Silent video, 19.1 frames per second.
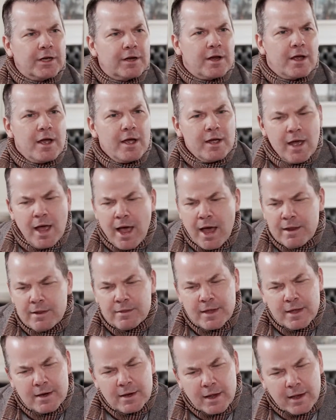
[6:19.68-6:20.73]
it. And
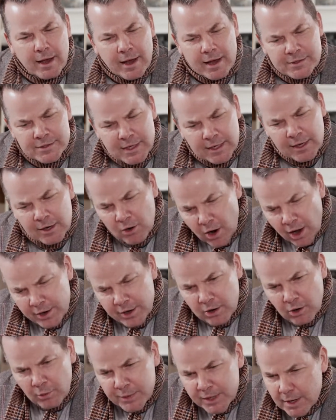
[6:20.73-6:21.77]
then as they get on,
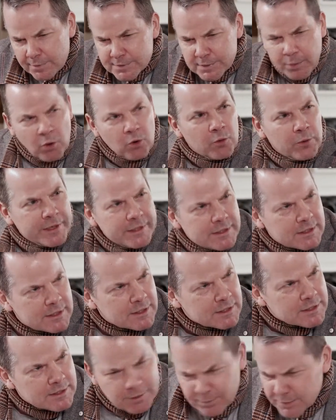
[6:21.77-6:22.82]
it all becomes about grid
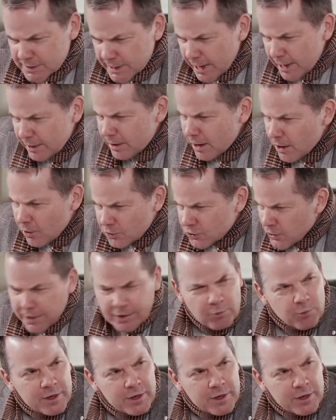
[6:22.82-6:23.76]
systems and trying to